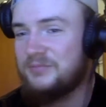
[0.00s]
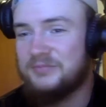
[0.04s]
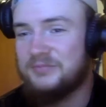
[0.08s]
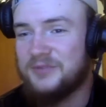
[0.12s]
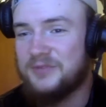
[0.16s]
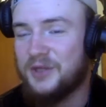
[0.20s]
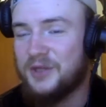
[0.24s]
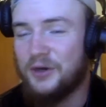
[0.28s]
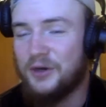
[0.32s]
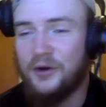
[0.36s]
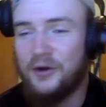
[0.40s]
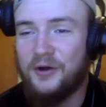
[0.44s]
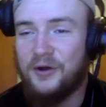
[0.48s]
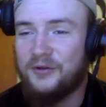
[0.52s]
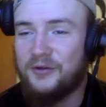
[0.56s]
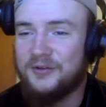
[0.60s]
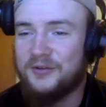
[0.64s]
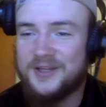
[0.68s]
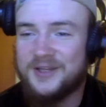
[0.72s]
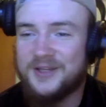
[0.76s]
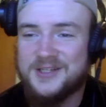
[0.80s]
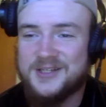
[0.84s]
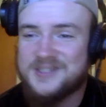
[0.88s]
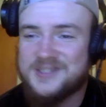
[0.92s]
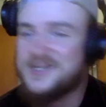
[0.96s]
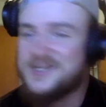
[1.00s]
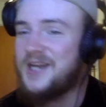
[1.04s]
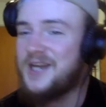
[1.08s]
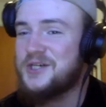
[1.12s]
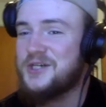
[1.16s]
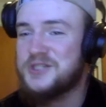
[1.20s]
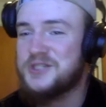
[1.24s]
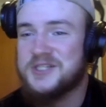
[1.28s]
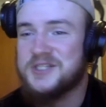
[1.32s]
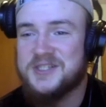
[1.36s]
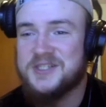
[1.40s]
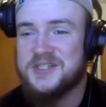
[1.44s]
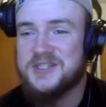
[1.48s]
they're all
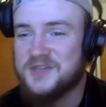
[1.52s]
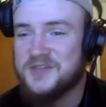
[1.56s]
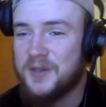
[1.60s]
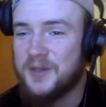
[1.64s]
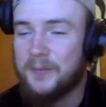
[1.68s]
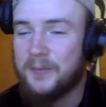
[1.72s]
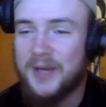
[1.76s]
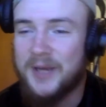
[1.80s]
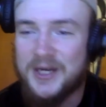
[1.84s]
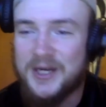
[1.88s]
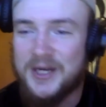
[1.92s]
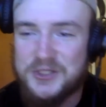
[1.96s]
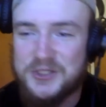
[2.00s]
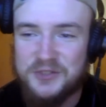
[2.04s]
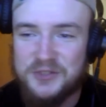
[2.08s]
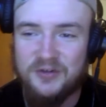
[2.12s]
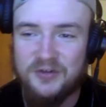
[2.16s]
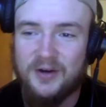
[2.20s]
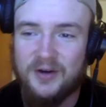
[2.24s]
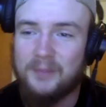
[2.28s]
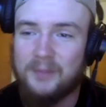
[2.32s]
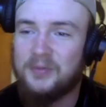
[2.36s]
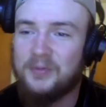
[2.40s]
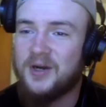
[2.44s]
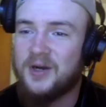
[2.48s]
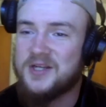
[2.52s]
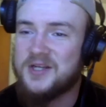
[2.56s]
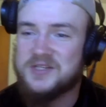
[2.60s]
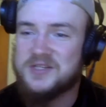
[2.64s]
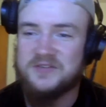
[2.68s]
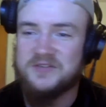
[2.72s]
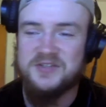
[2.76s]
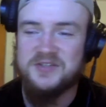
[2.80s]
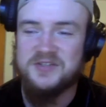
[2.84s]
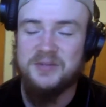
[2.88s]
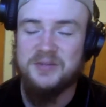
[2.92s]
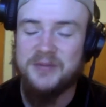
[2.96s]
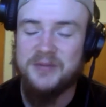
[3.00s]
extensions of some nature or a press of
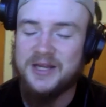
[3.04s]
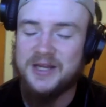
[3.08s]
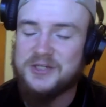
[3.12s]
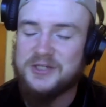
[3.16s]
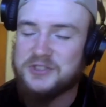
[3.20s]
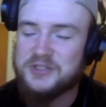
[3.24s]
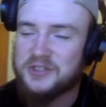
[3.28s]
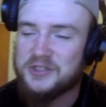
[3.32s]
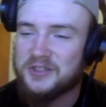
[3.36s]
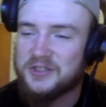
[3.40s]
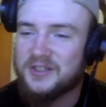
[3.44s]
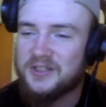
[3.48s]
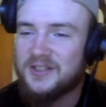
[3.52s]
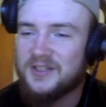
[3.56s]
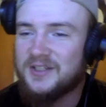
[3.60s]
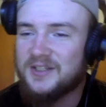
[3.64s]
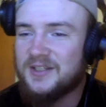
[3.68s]
some nature,